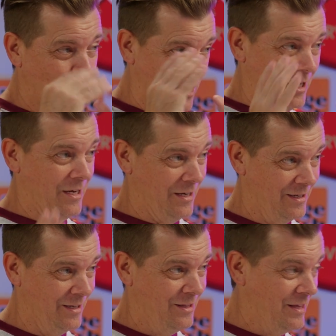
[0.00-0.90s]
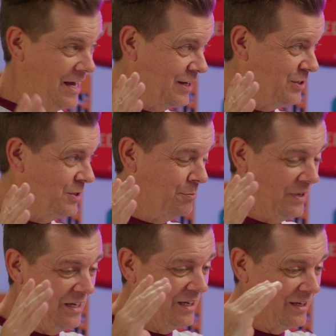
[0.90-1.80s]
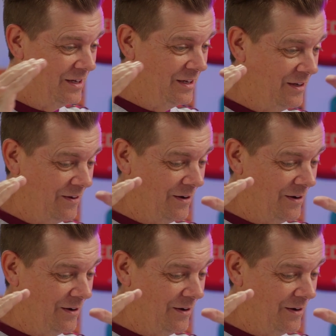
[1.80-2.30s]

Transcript: the one that is the big